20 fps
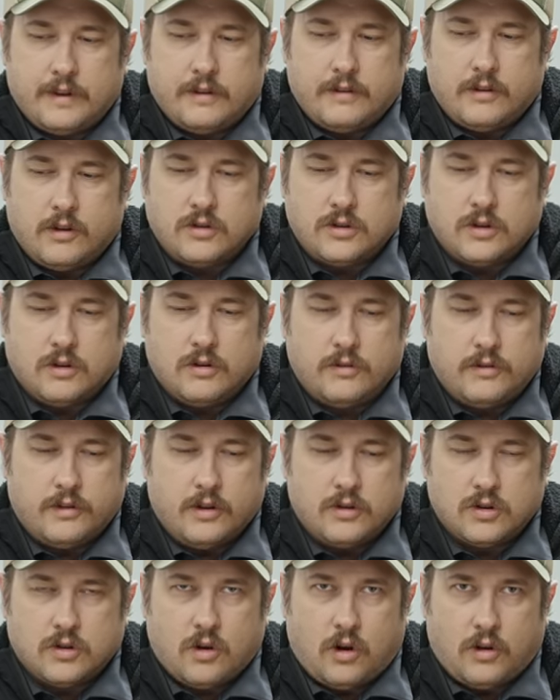those
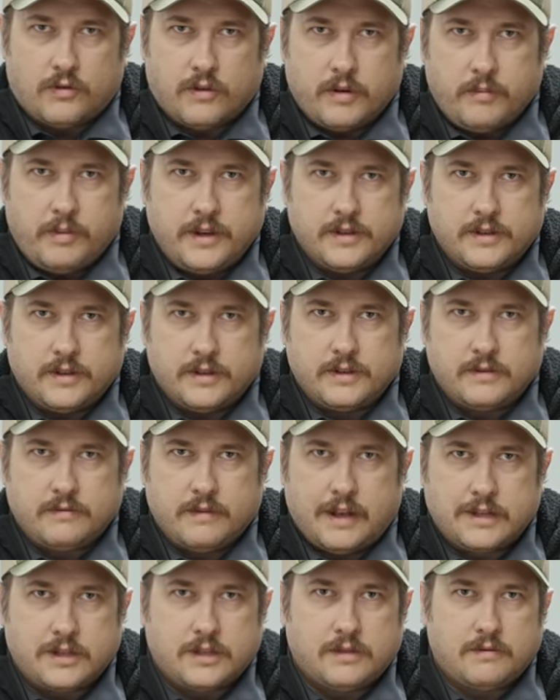are all three pieces.
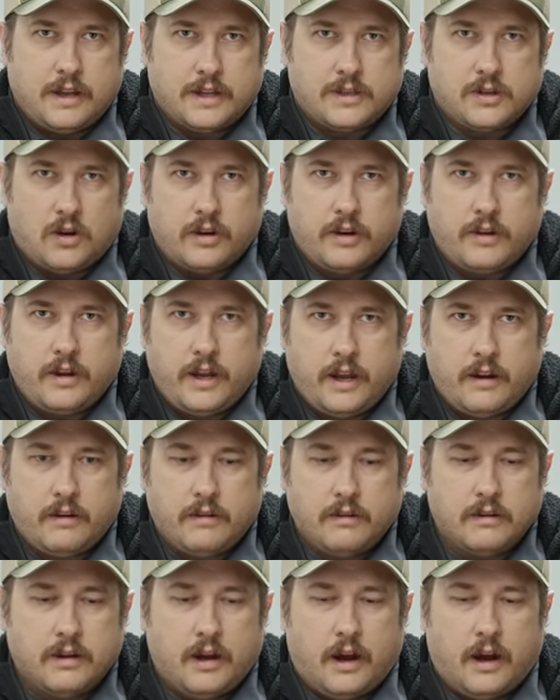That's all you need.